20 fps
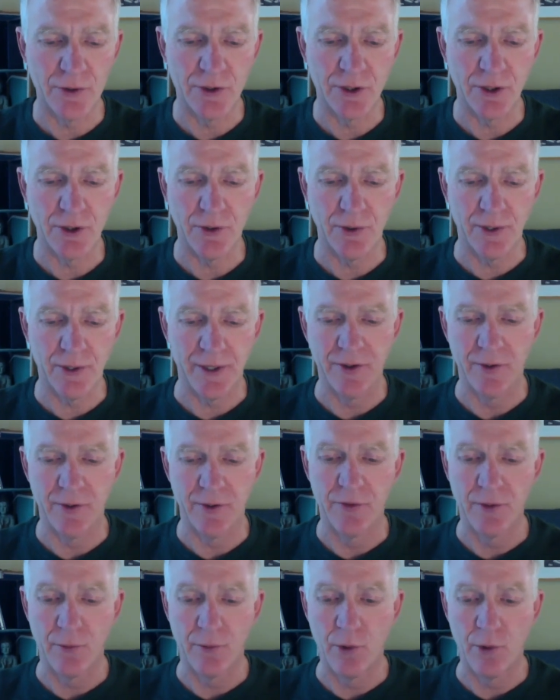too in
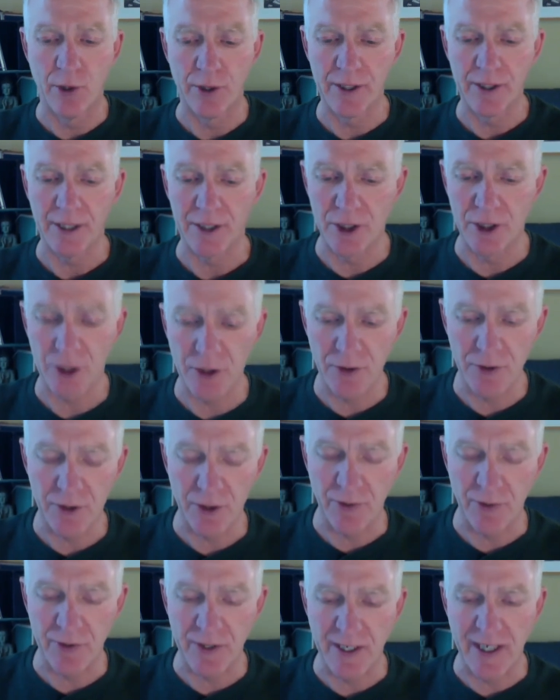the work that you
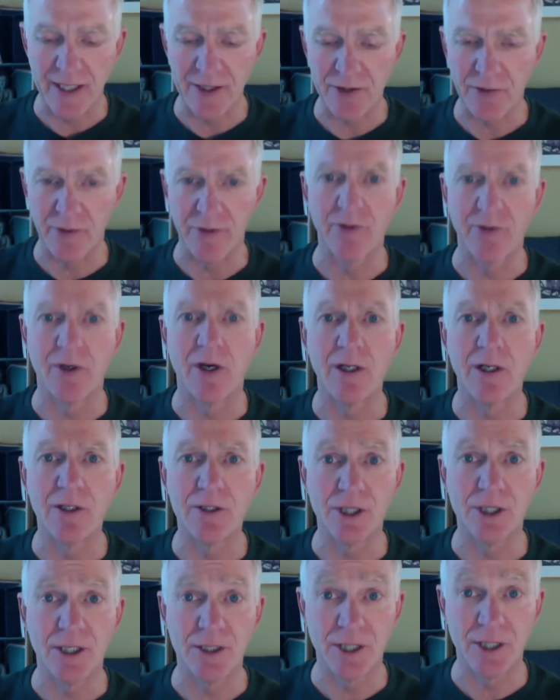do with
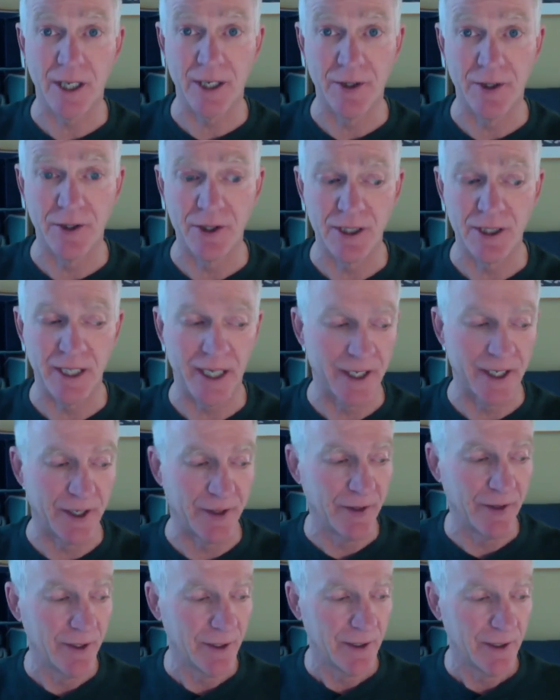gastroenterology, as I understand
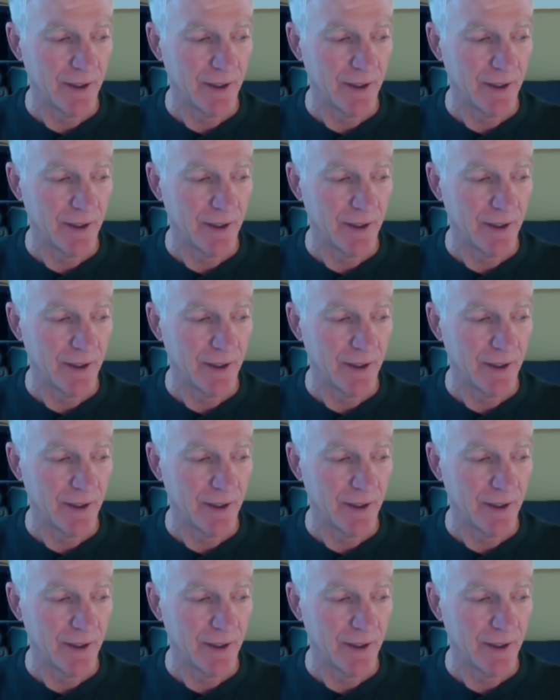it,